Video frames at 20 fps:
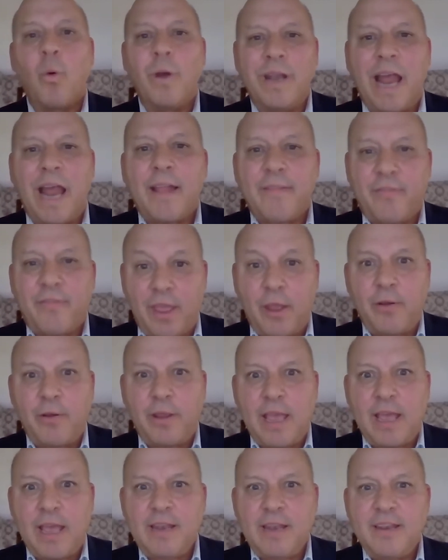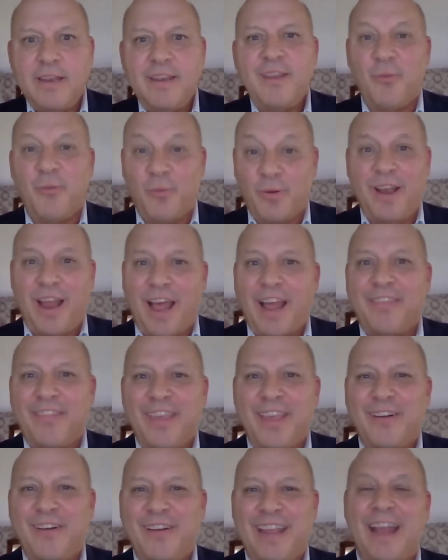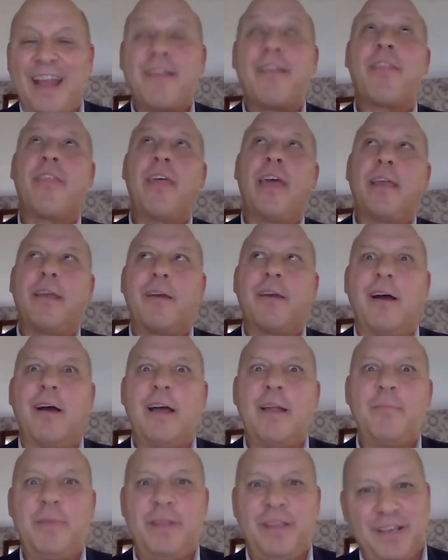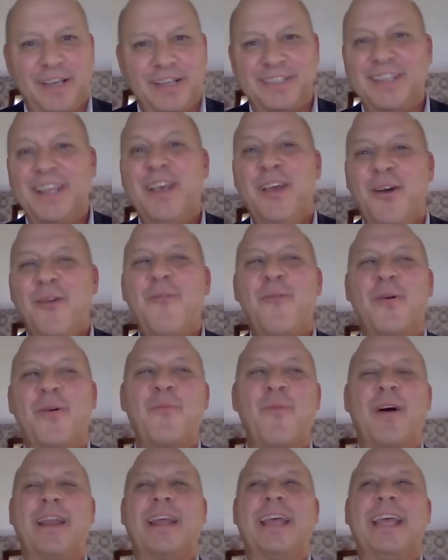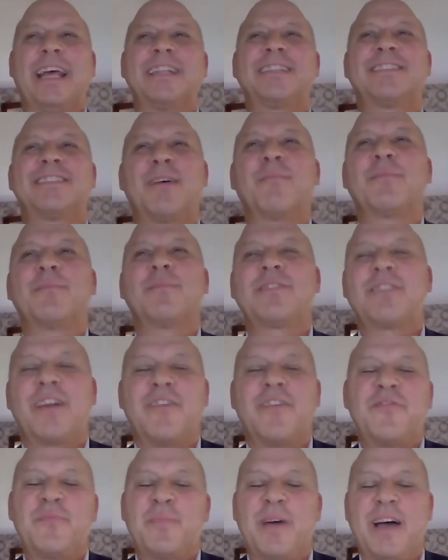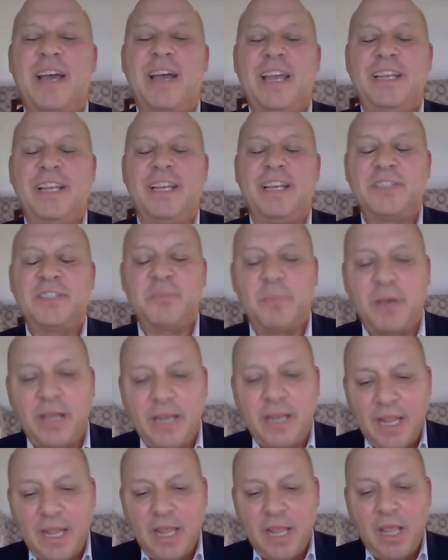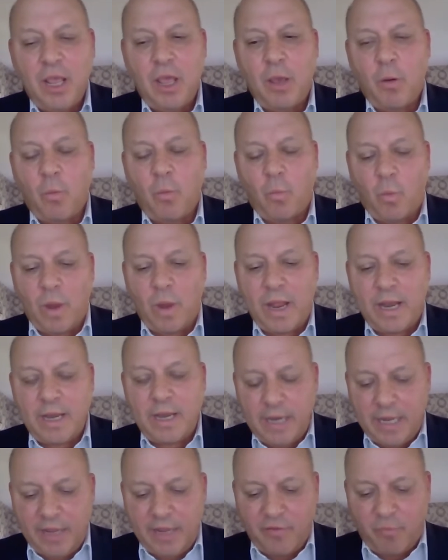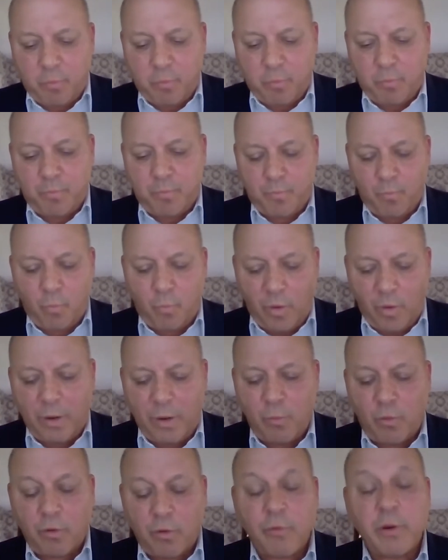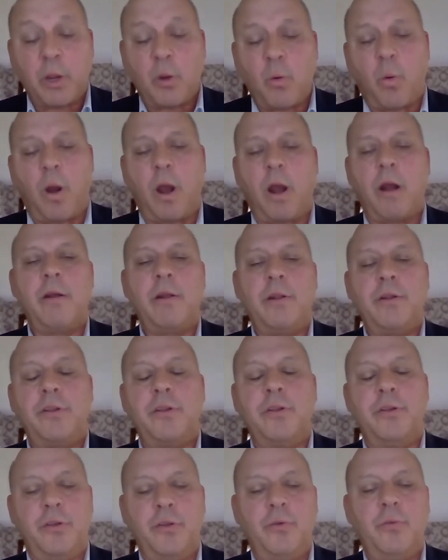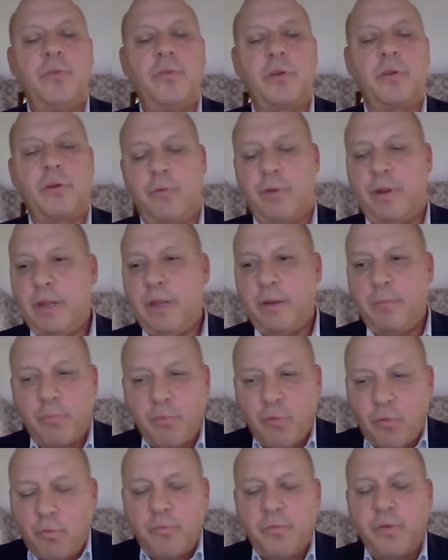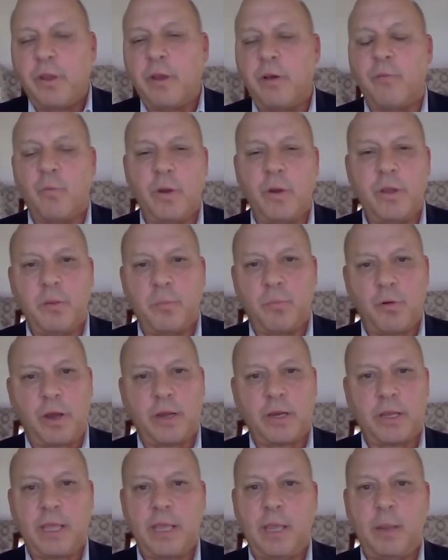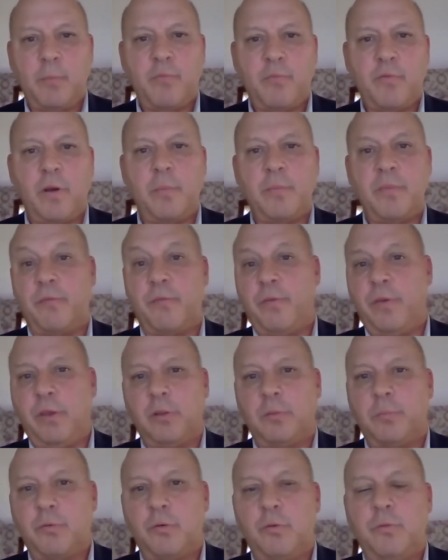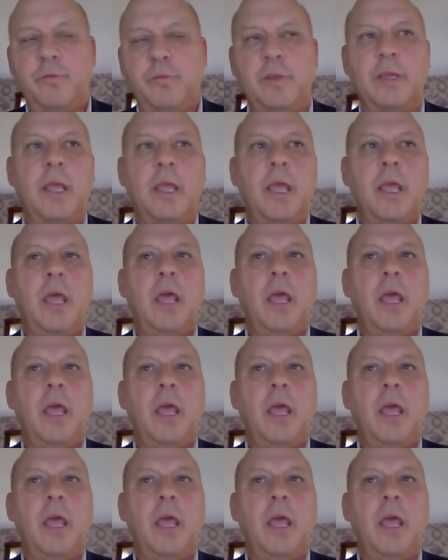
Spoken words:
we're not there yet. We're not there yet, thank God, because we want to get some stuff behind us. But if we were required to do the green proofing of where the product came from, the field proofing,